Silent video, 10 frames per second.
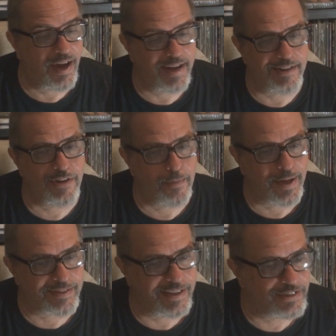I didn't know
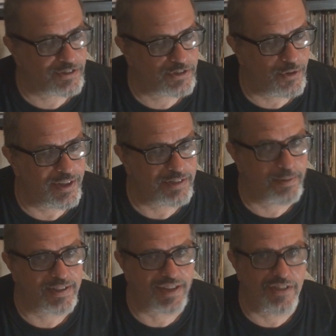about Dangerous Toys
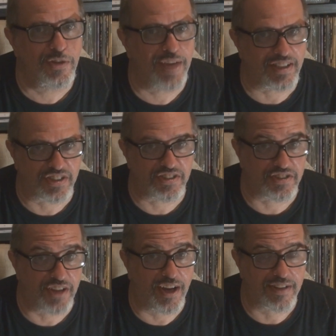much. I knew that shit
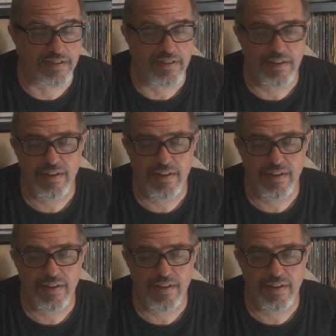sucked.